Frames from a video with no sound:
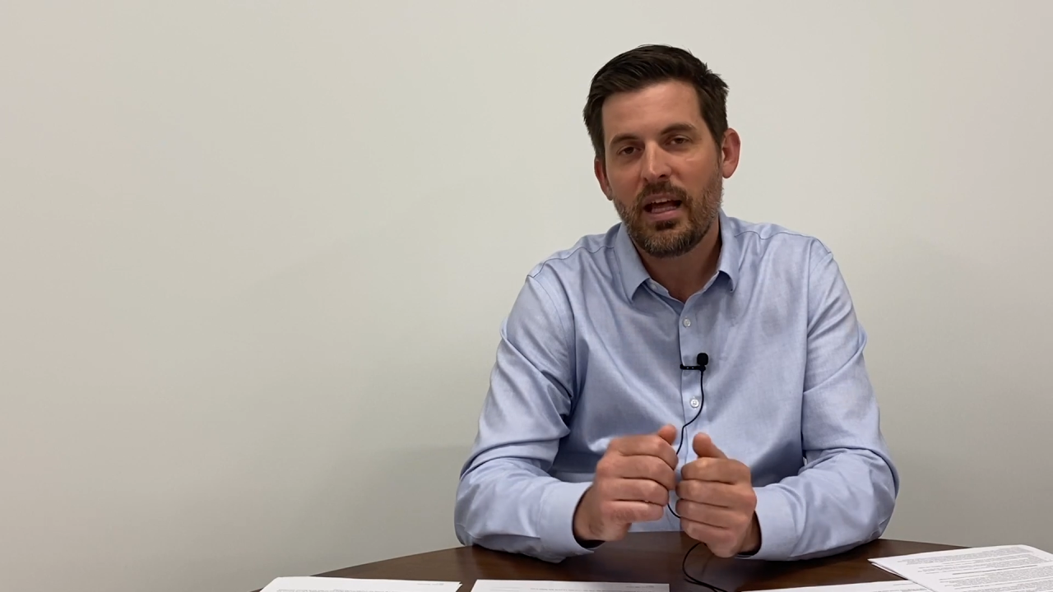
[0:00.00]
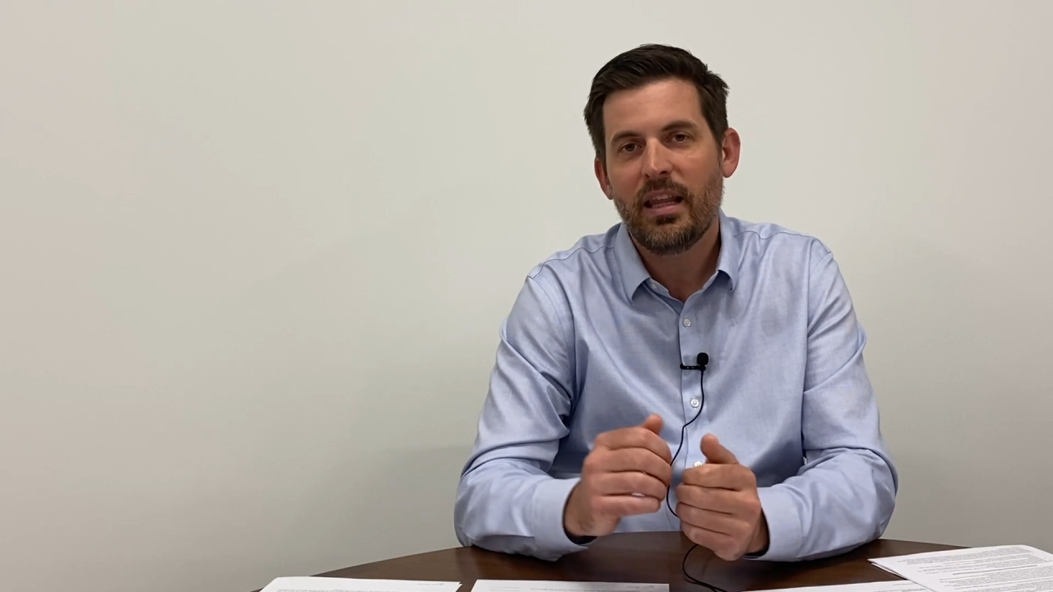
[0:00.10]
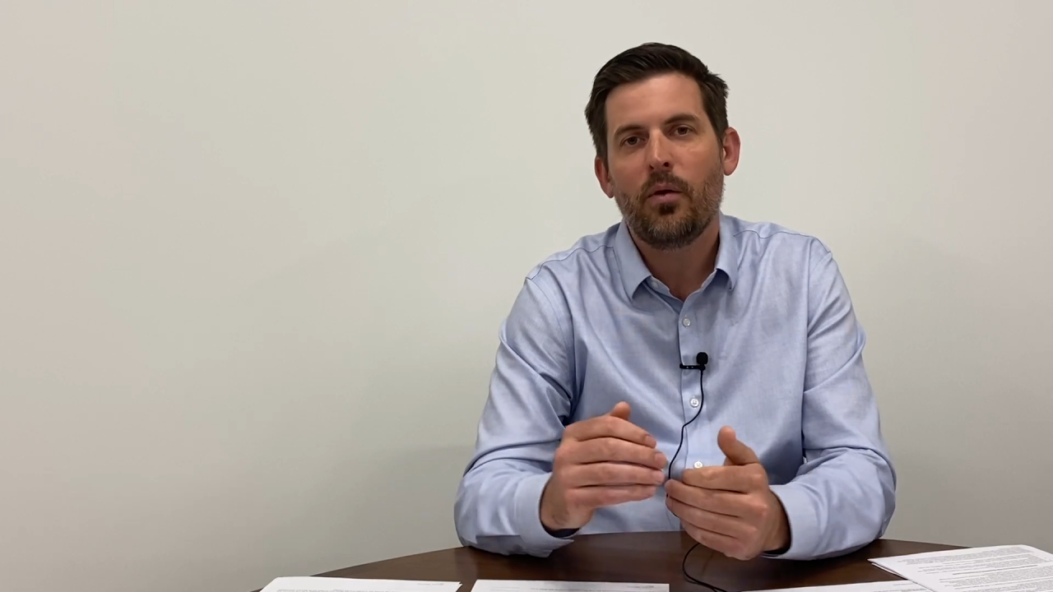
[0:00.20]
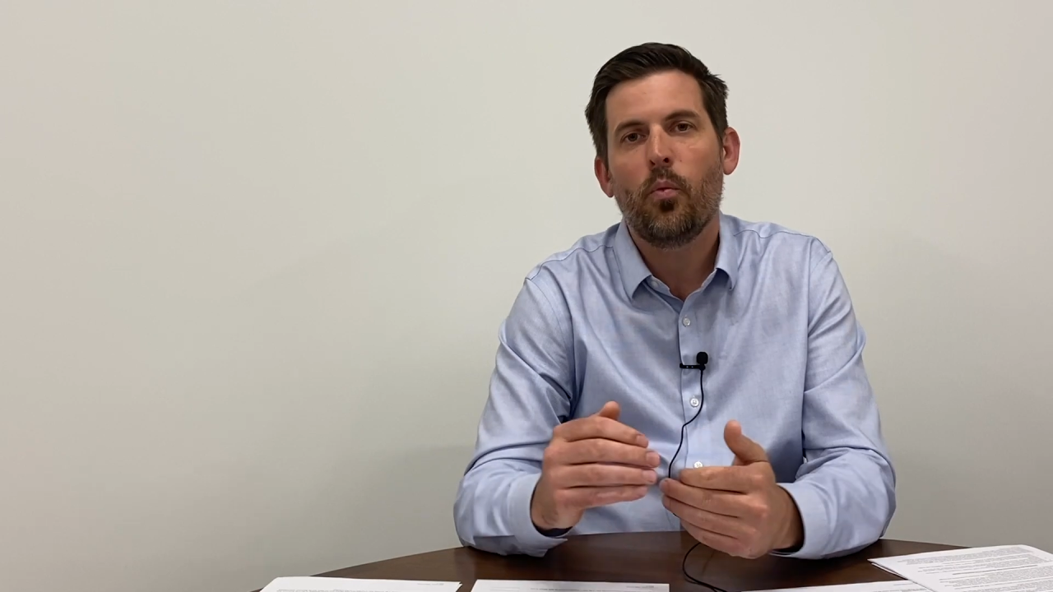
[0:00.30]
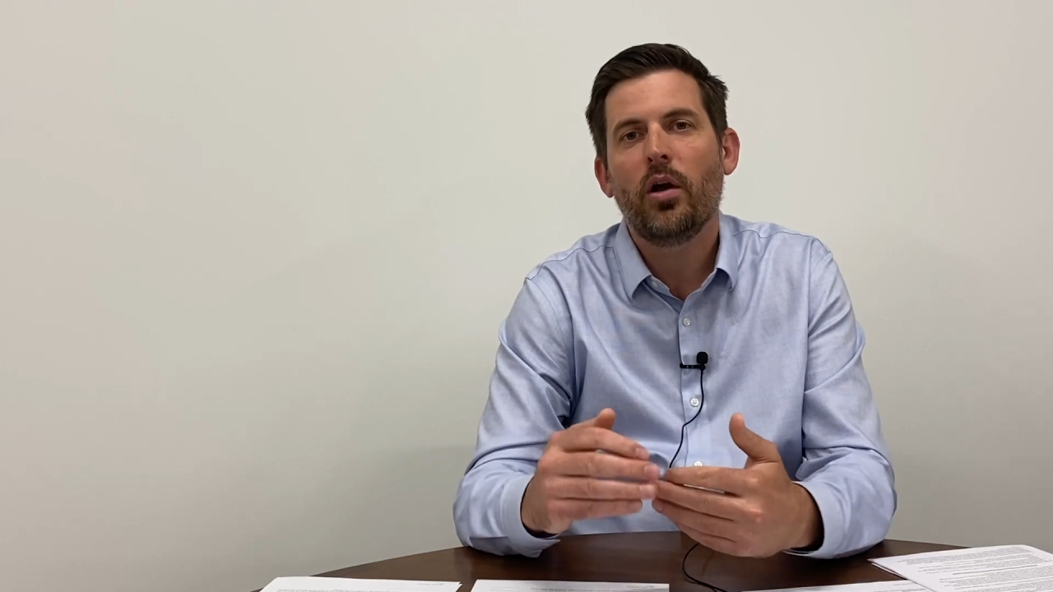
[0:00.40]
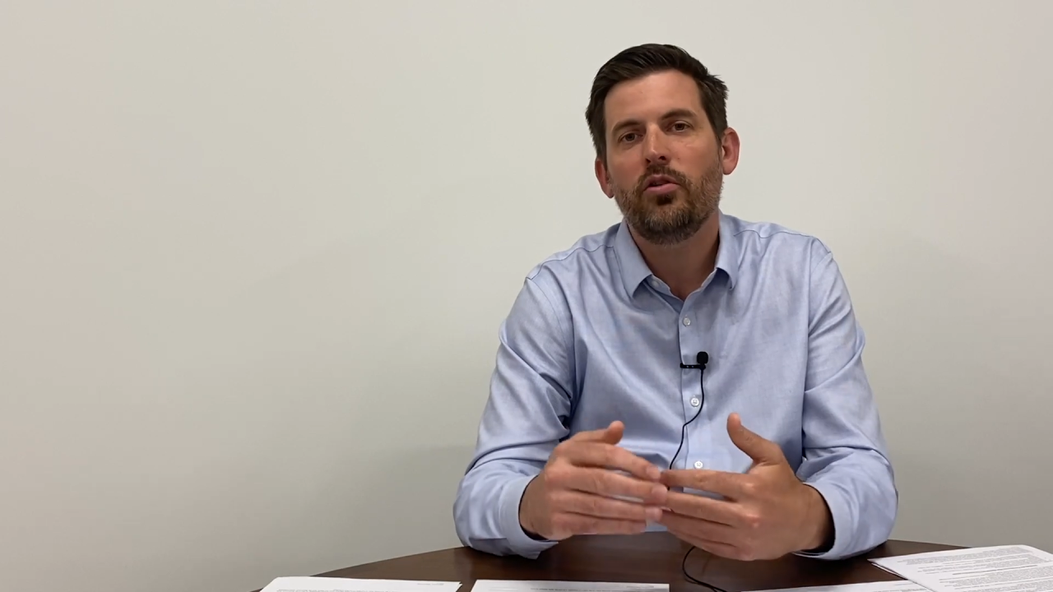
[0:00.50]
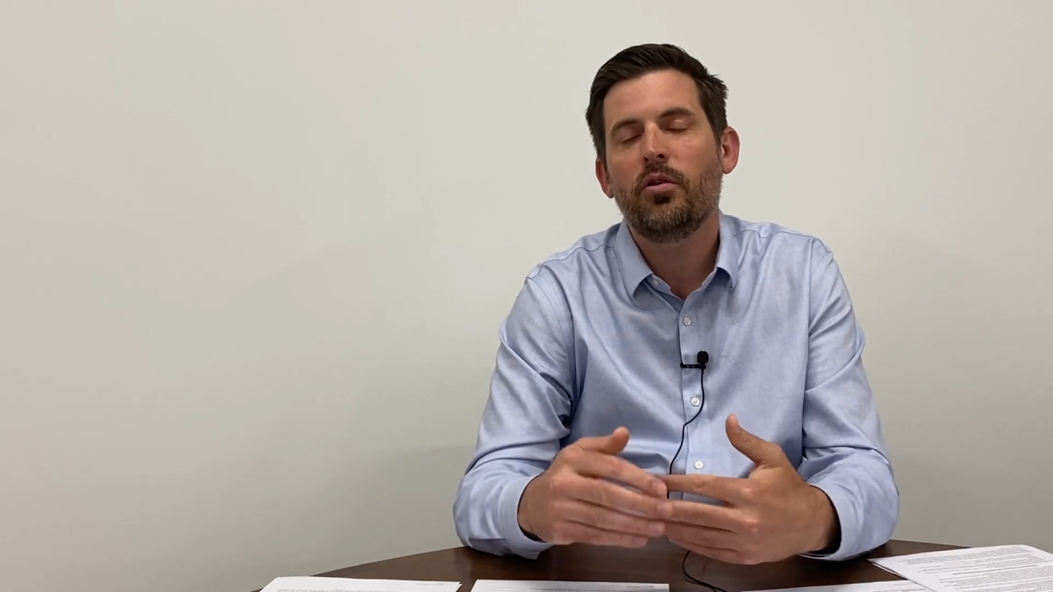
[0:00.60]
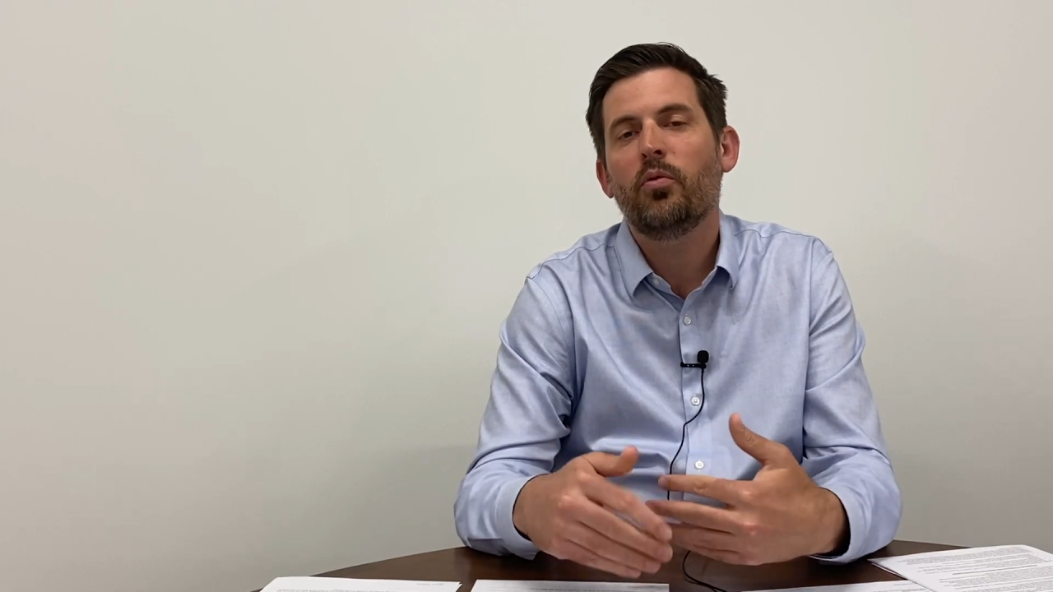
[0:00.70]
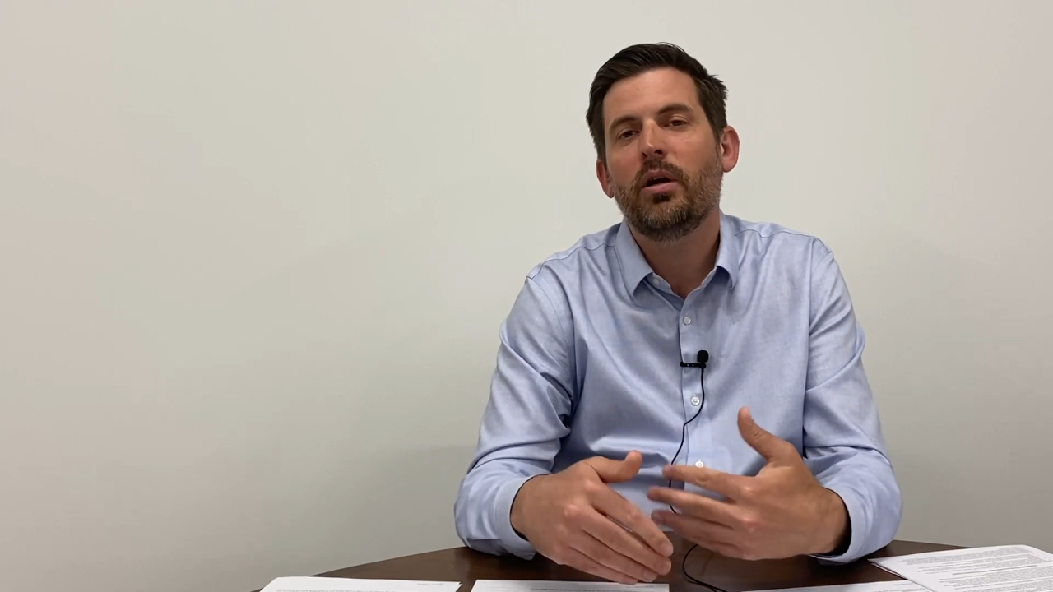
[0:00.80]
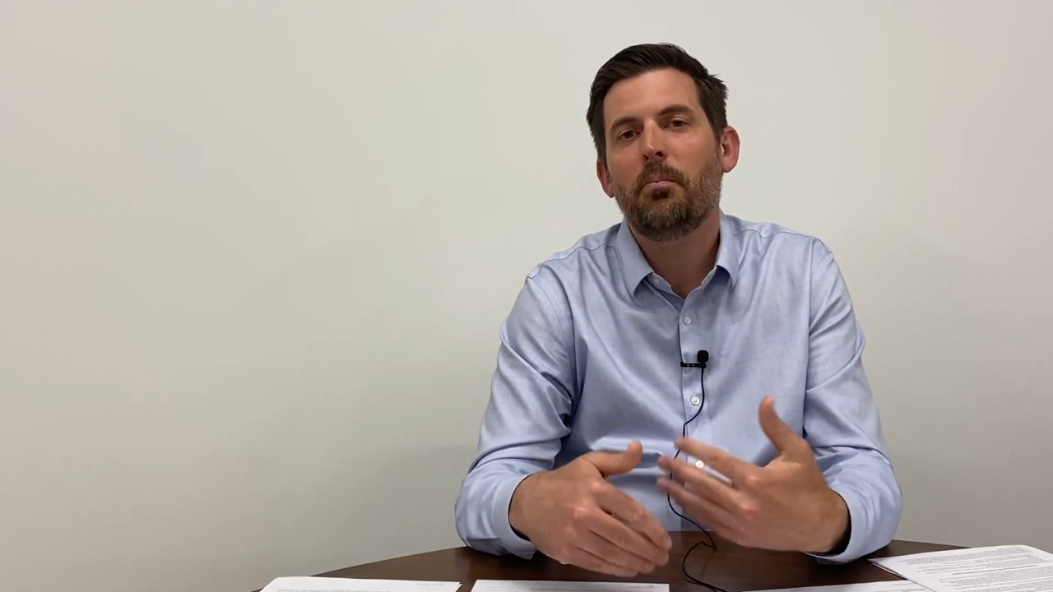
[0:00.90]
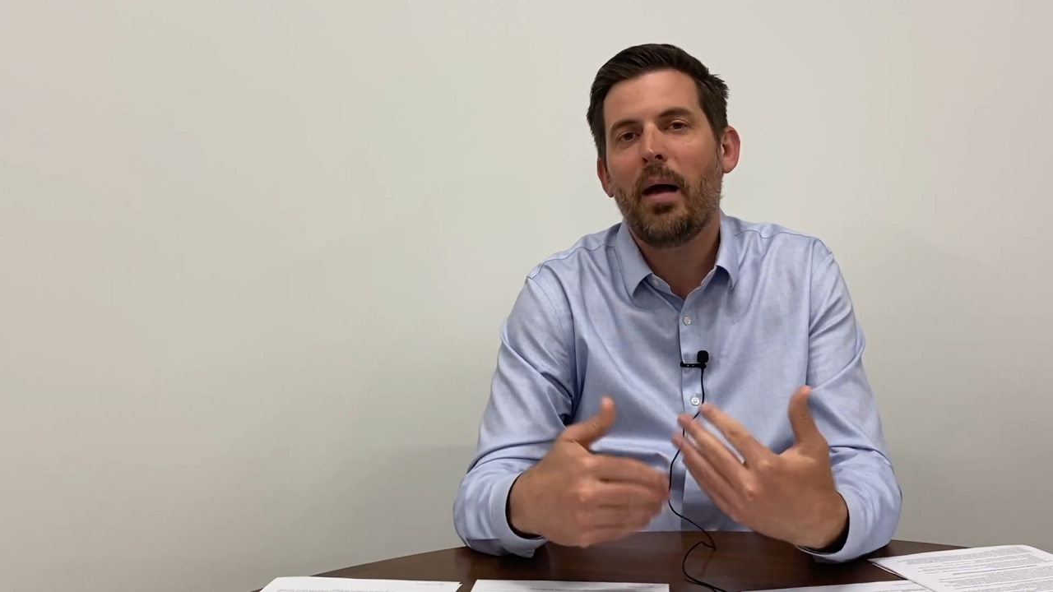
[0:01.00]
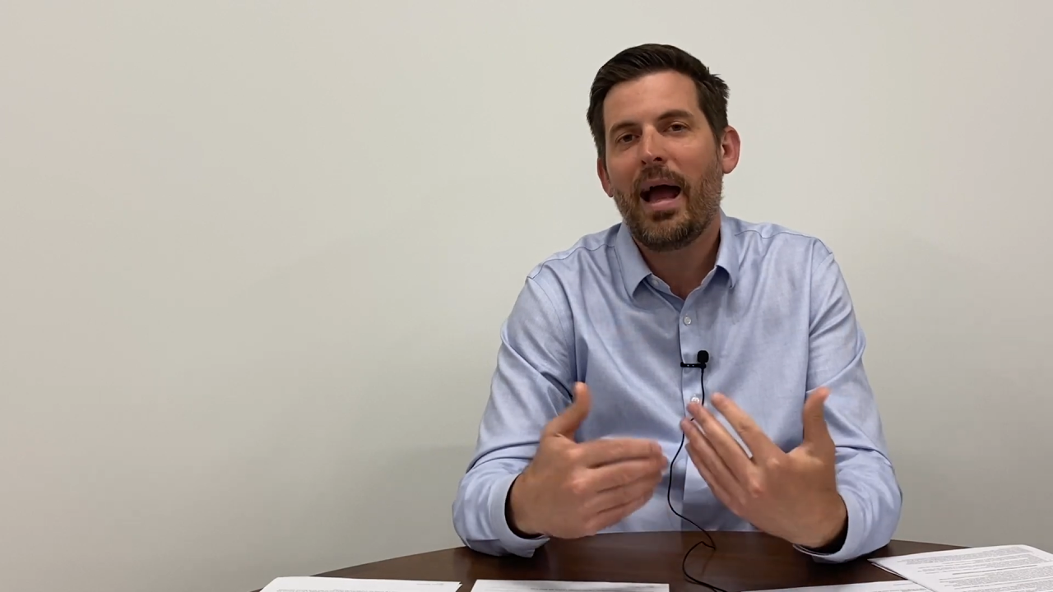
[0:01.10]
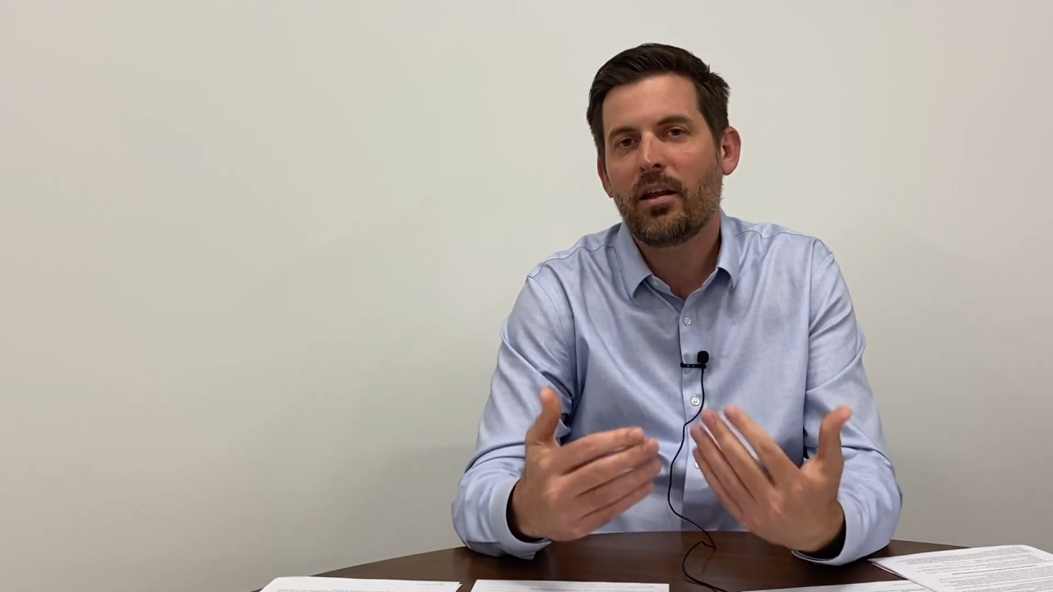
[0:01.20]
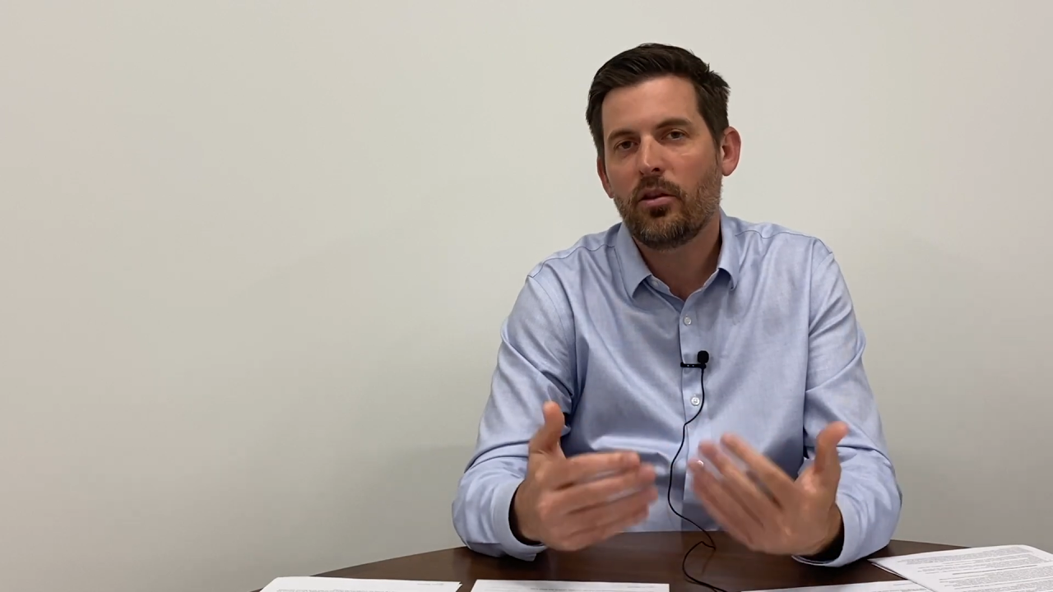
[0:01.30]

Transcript: They want you to bring back